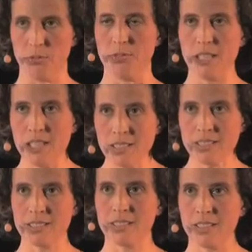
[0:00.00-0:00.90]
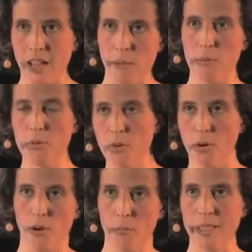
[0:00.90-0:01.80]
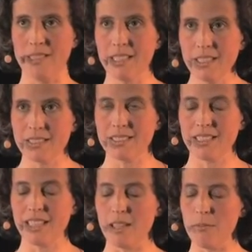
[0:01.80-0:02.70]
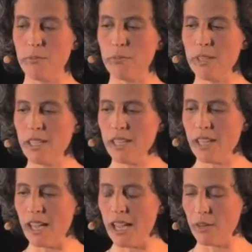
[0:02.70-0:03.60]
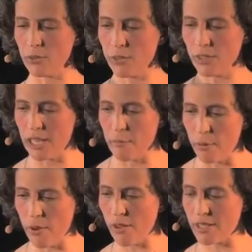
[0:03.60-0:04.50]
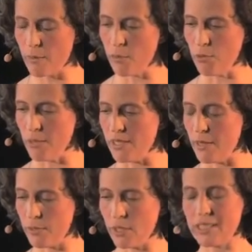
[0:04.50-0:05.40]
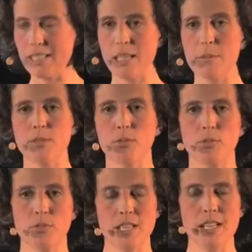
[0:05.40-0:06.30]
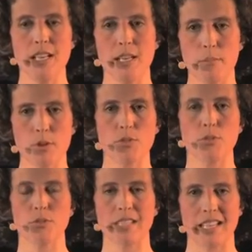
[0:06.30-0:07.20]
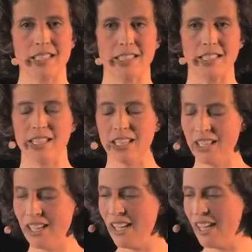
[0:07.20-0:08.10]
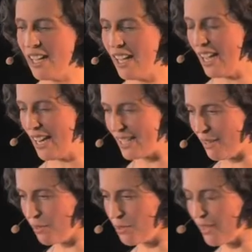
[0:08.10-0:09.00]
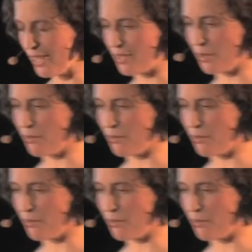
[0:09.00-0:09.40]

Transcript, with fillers: and then she hears the crying soften and when she finishes her phone call, the crying had stopped. She goes toward the children, and there